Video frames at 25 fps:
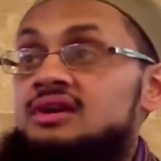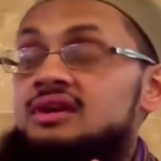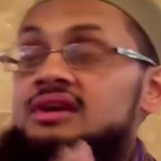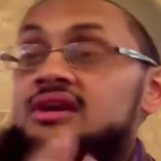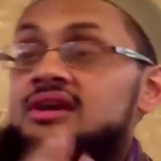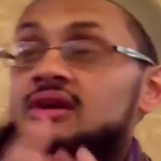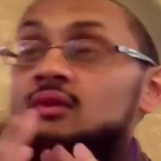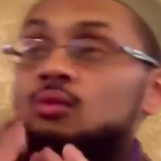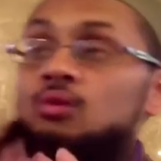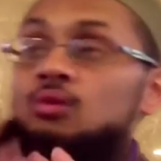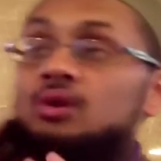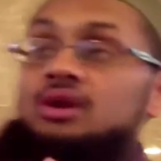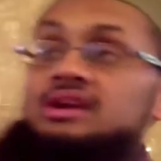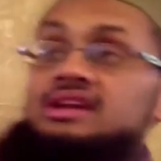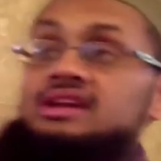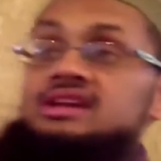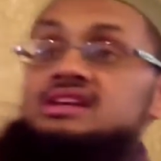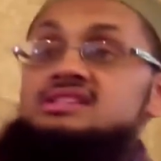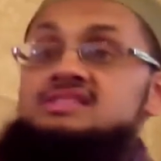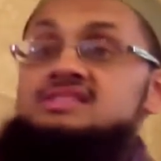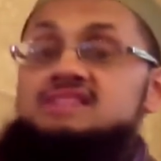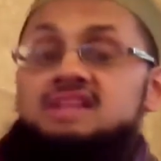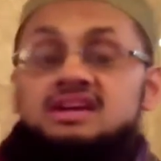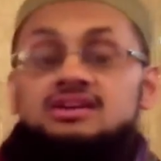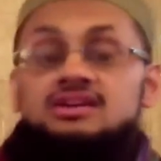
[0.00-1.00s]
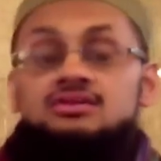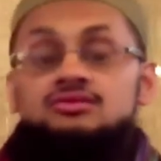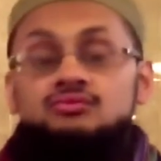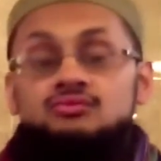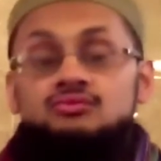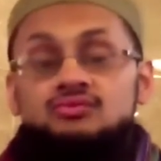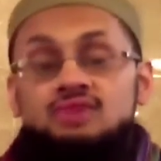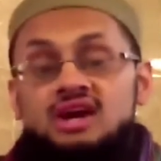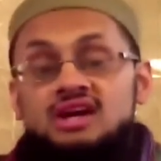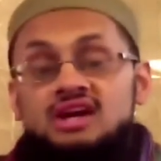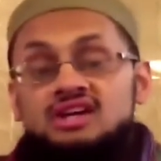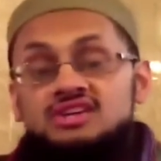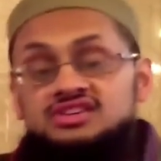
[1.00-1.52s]
Now, what is a
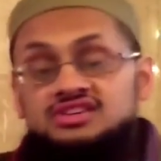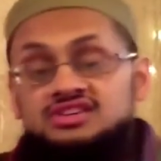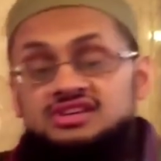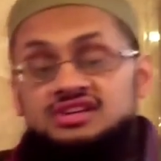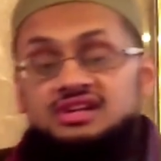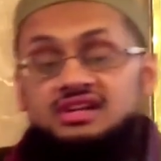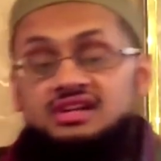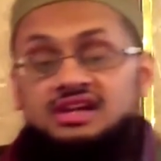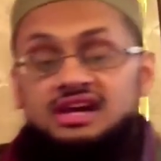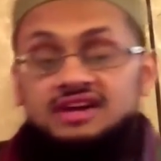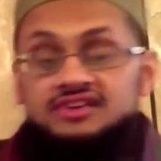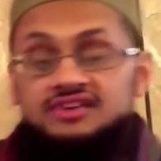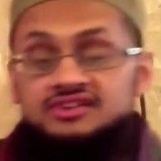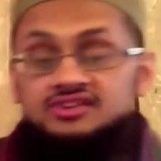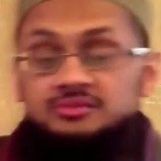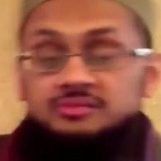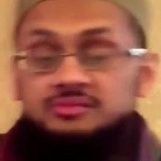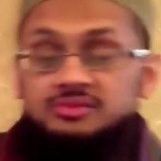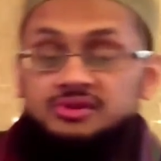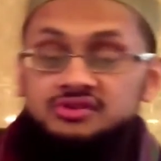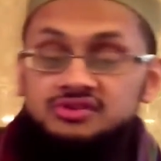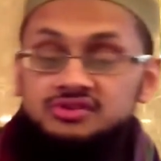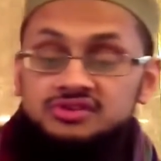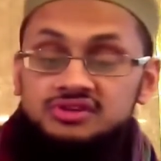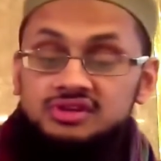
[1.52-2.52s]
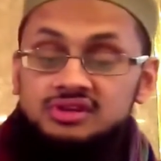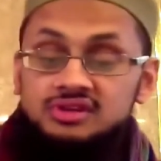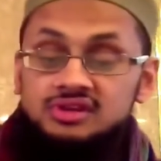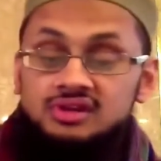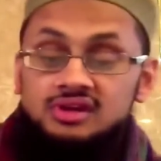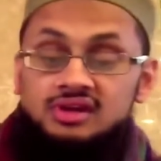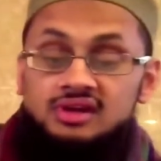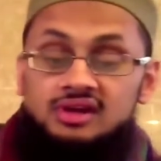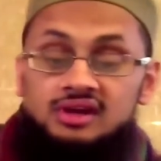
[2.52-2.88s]
rational attribution?